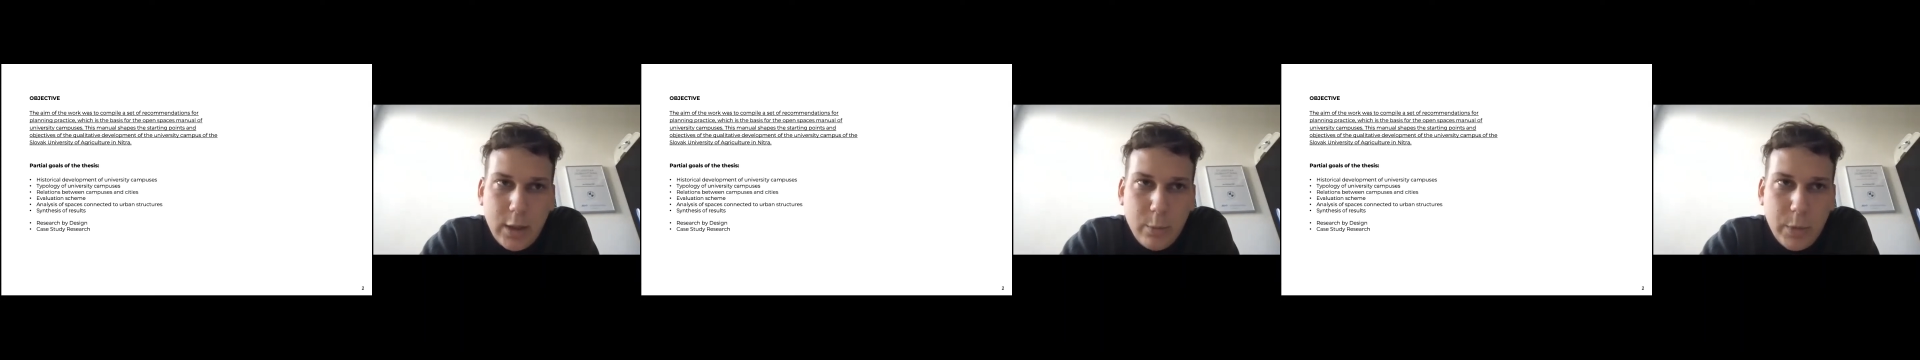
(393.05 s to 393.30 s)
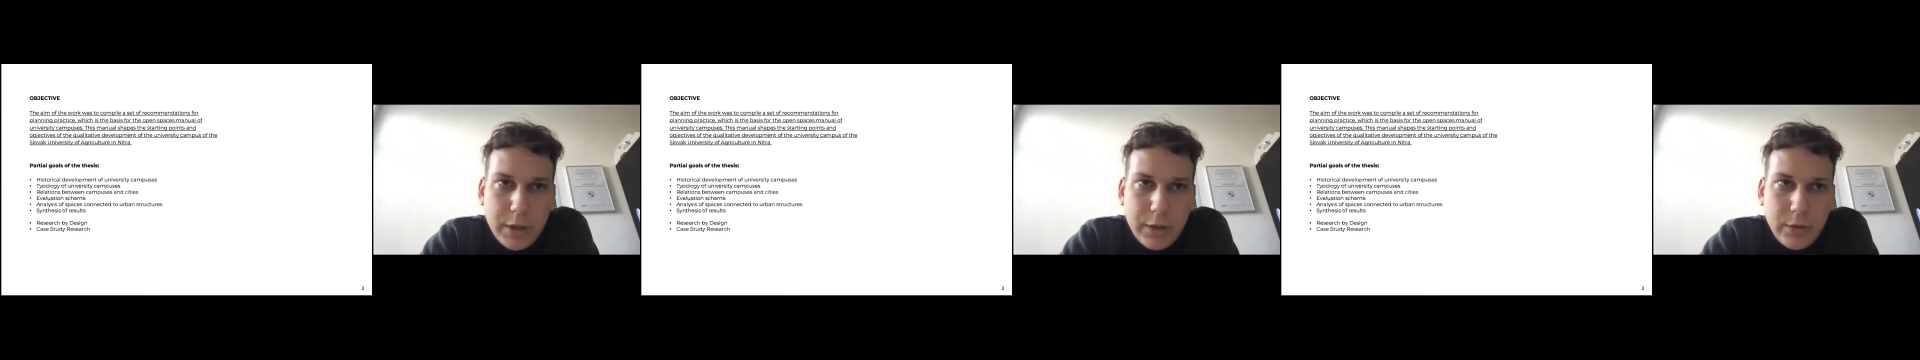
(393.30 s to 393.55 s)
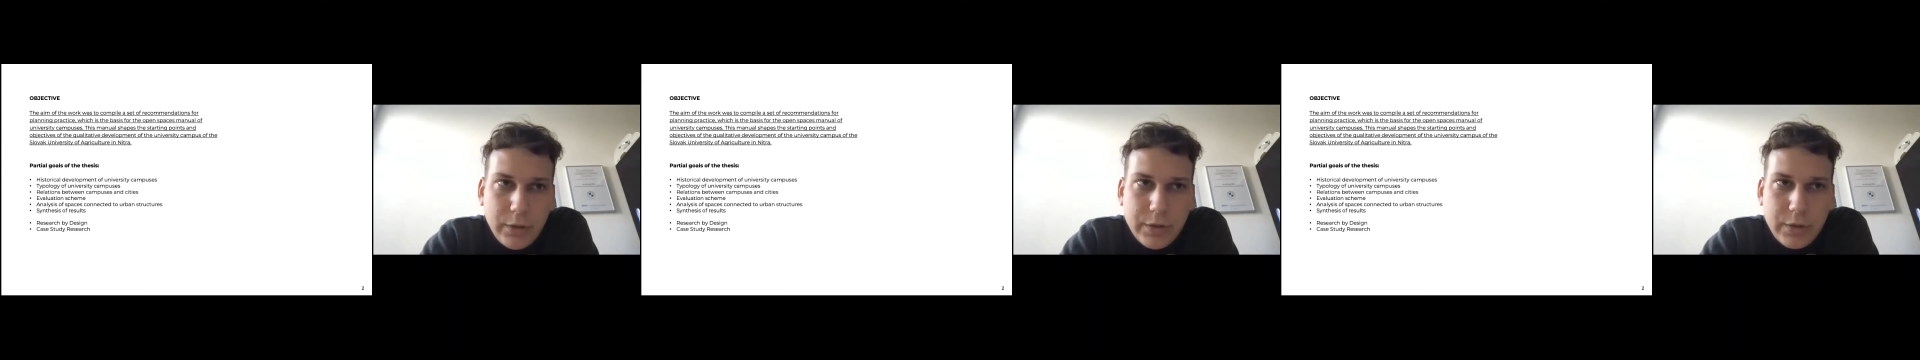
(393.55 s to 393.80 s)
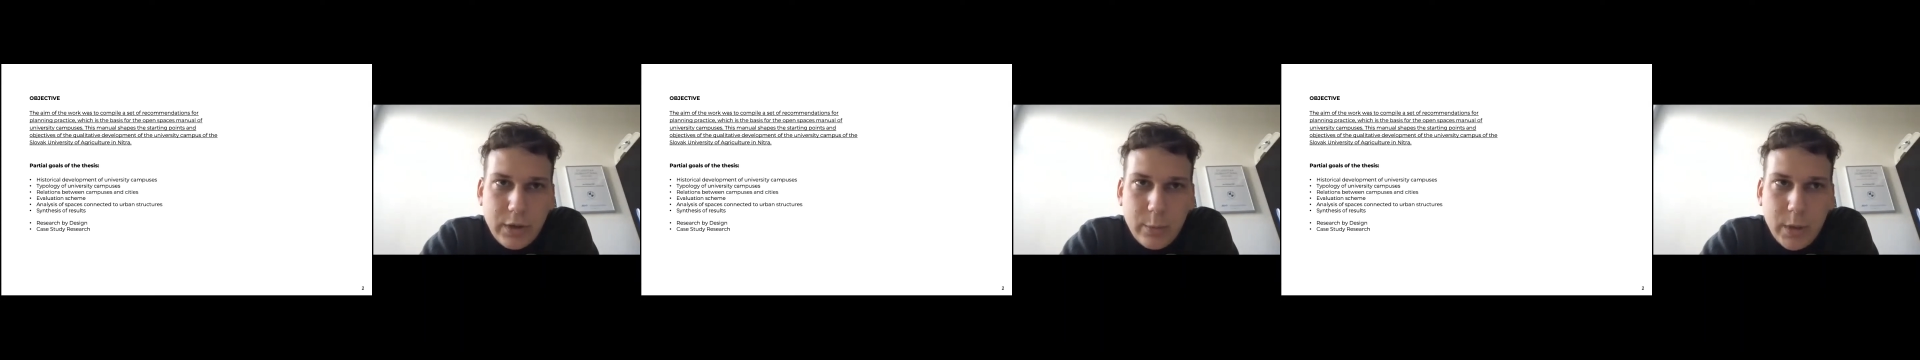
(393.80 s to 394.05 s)
but
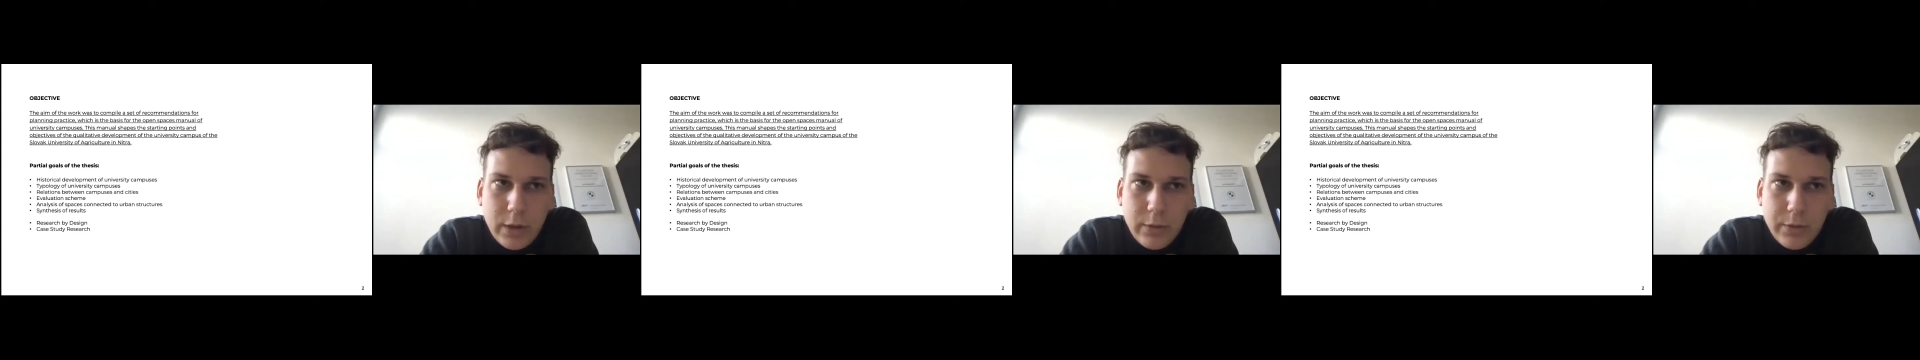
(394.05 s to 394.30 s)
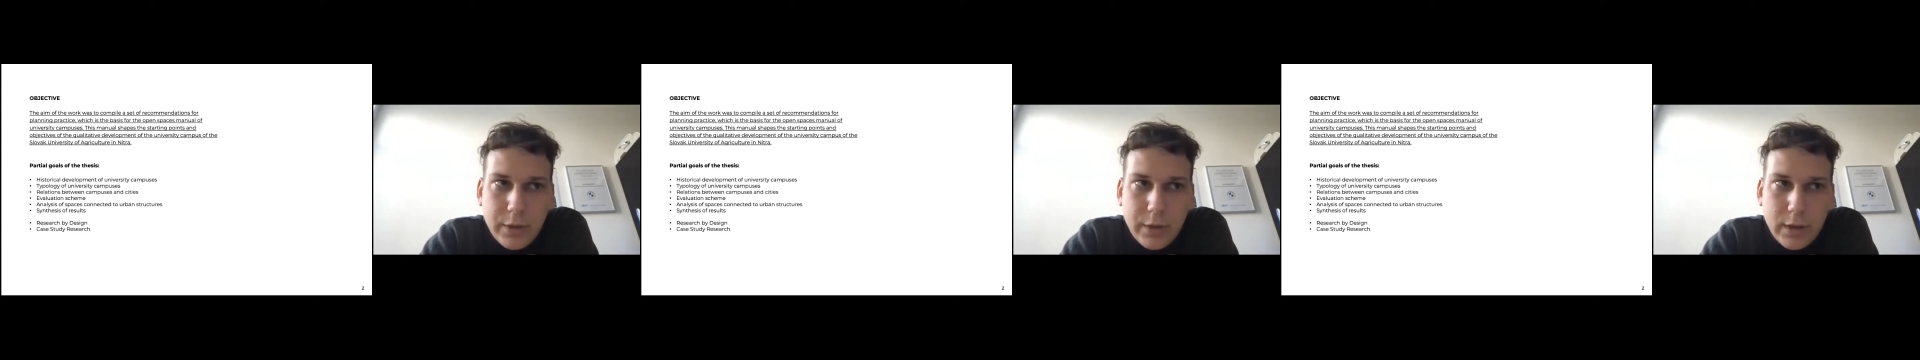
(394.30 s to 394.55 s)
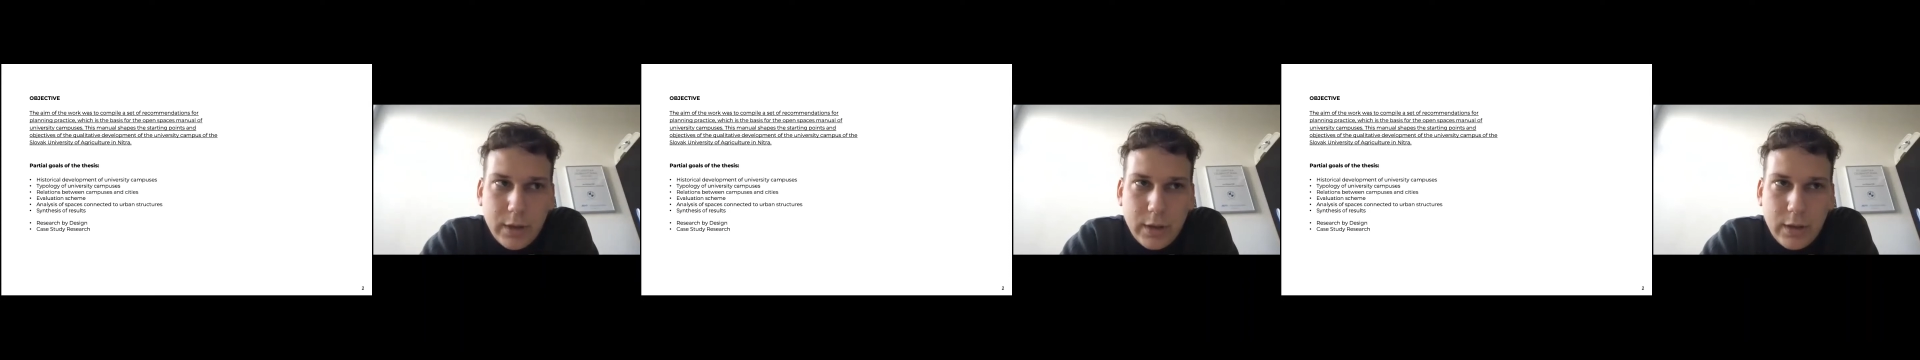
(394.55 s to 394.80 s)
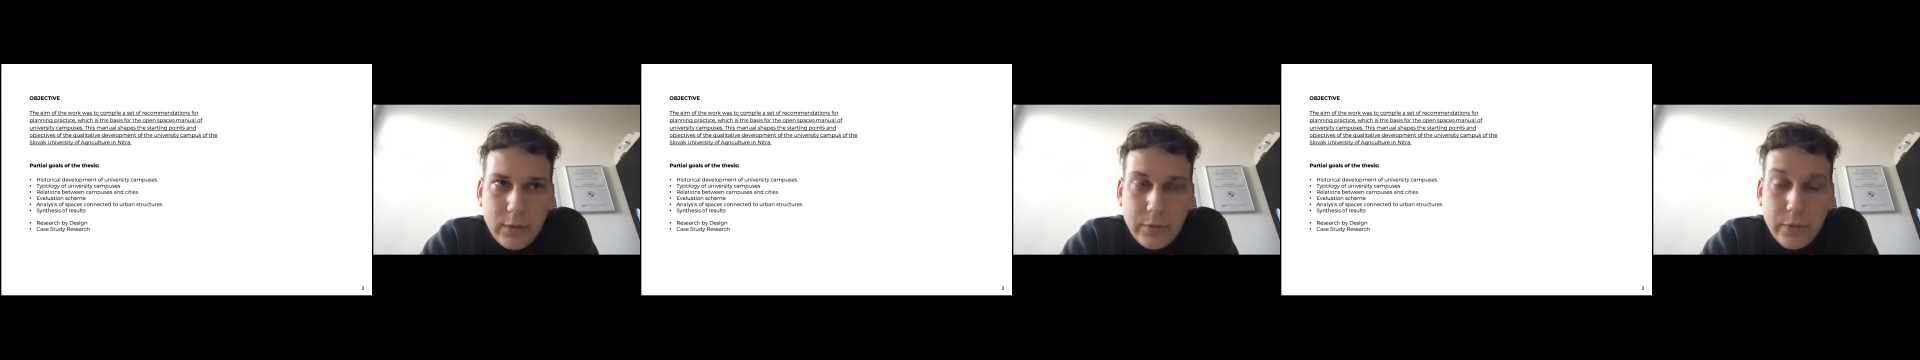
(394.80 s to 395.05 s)
also about the
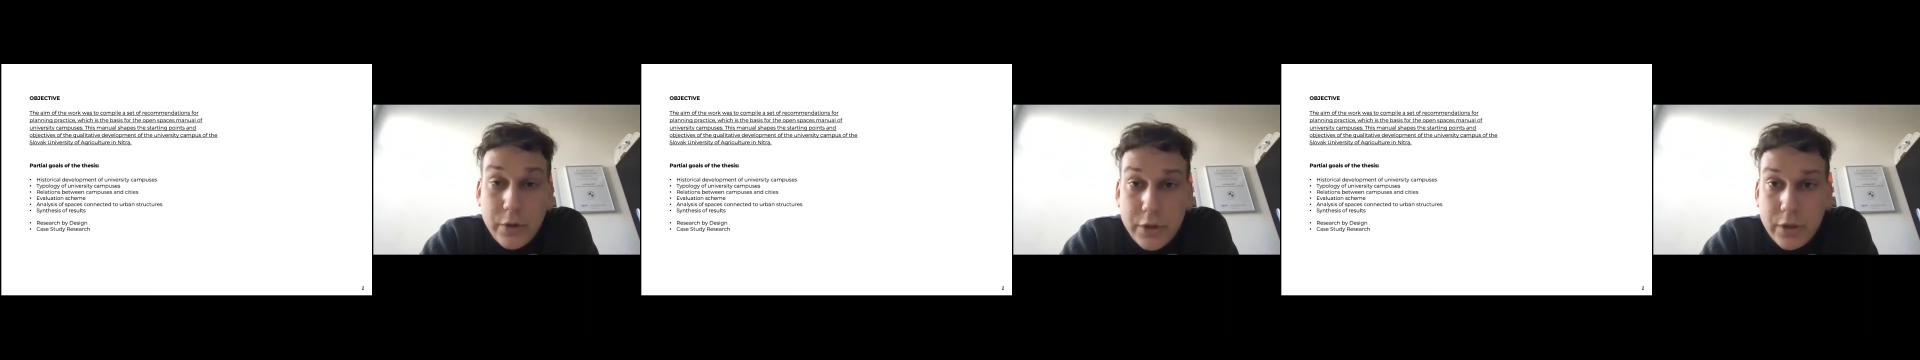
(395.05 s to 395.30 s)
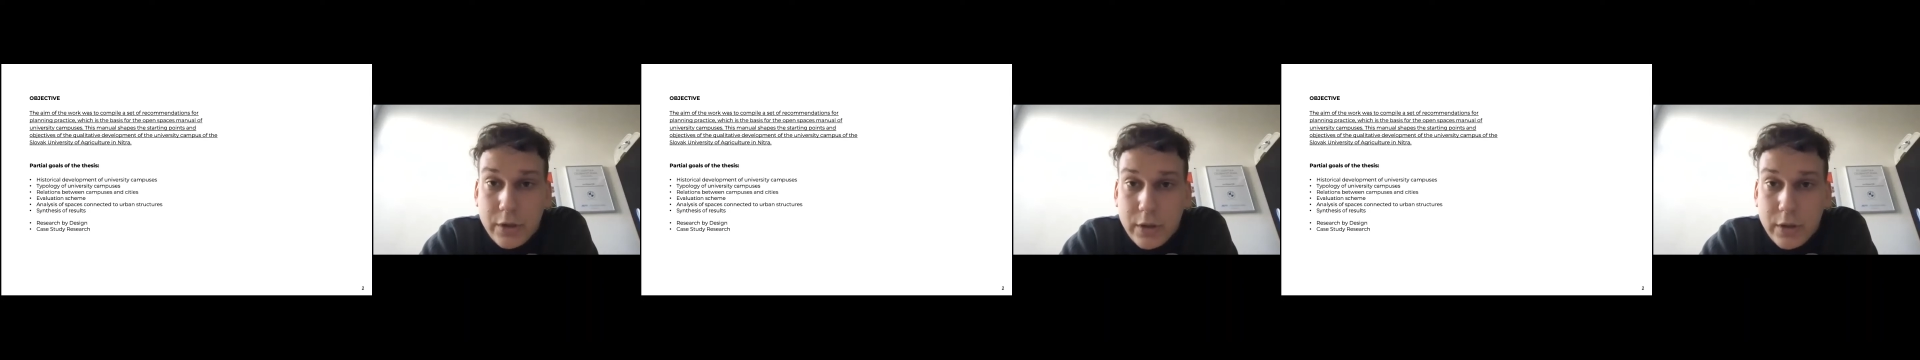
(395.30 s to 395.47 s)
function.